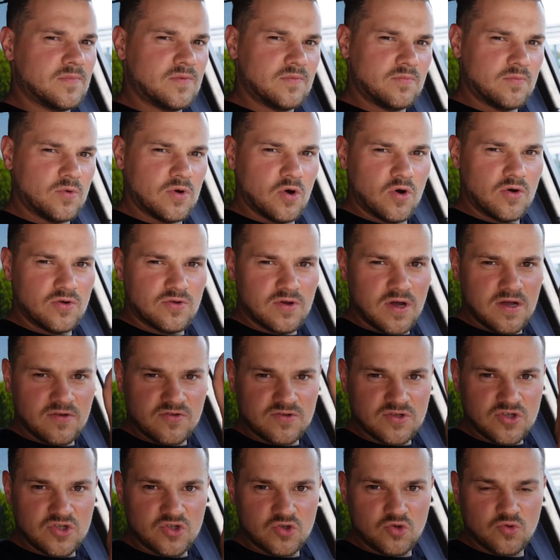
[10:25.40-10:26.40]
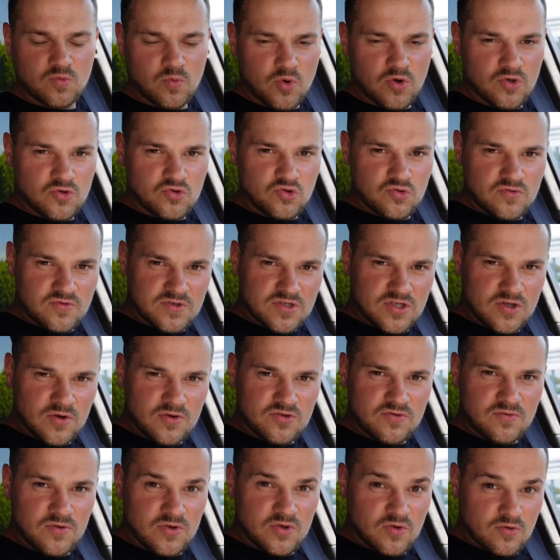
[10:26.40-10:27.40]
we also have to shoot 1 or 2
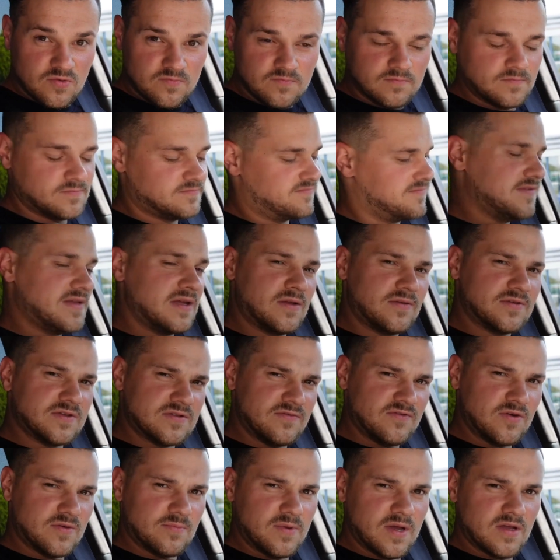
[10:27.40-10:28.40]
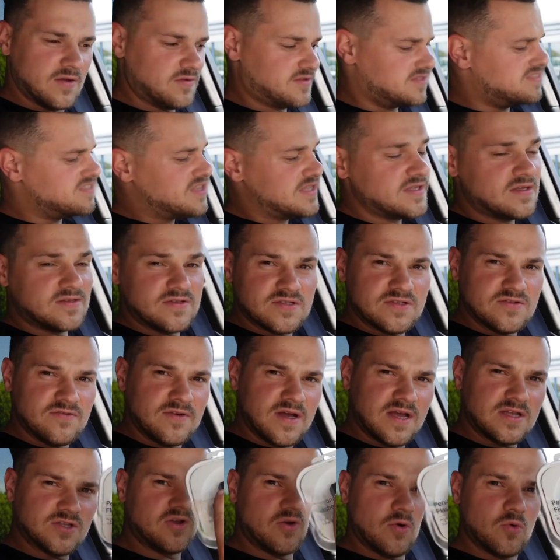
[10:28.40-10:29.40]
videos for you. Give us feedback regarding this
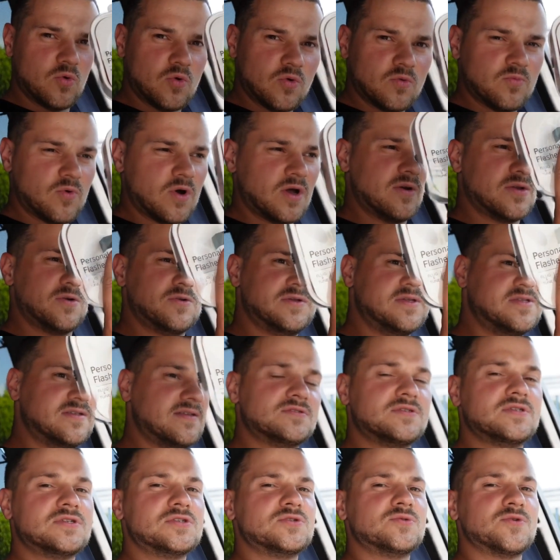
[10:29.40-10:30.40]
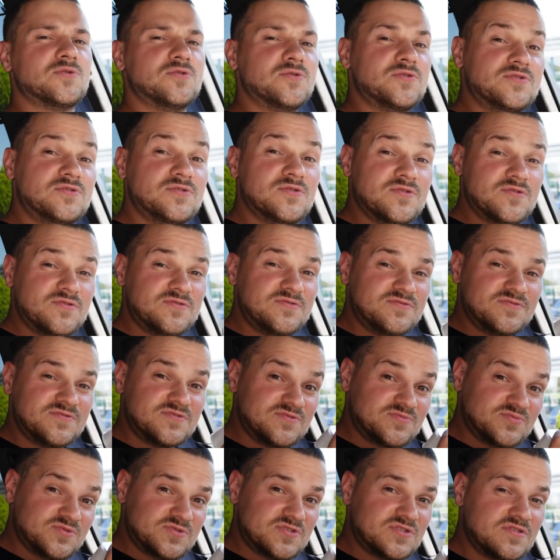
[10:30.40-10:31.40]
flasher, or rather this system.
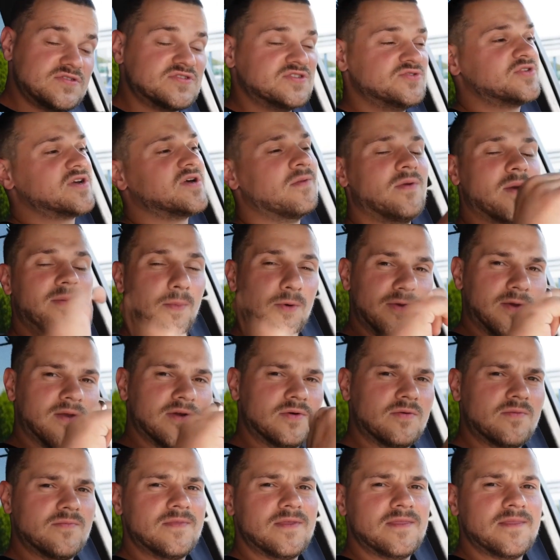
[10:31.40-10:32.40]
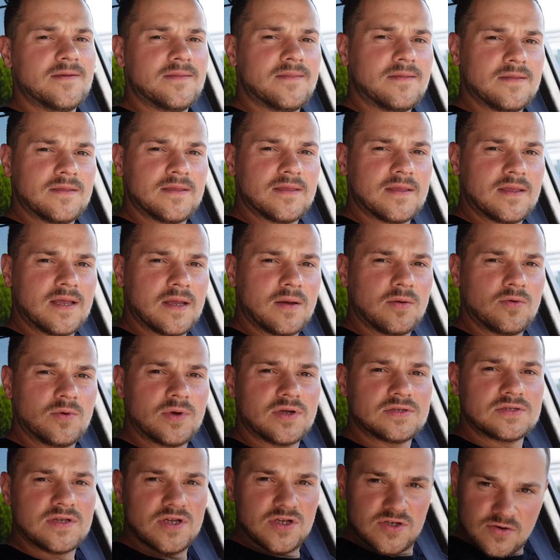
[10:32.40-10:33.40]
Just leave a comment below, and
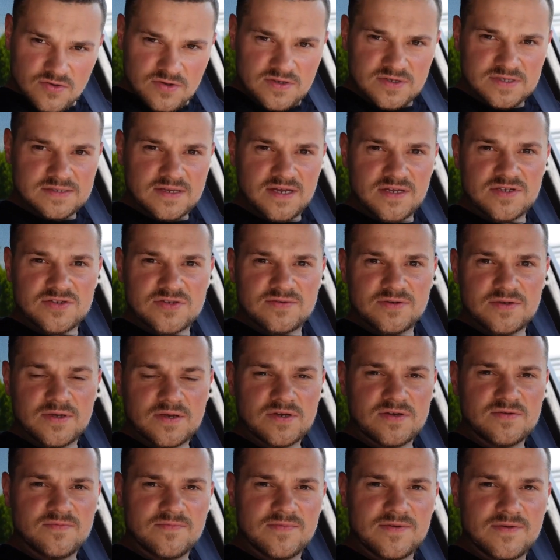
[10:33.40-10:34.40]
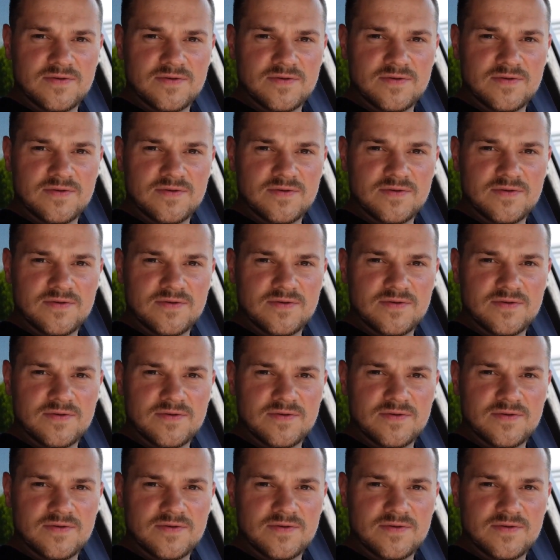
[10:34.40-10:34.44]
we'll see you in the next video.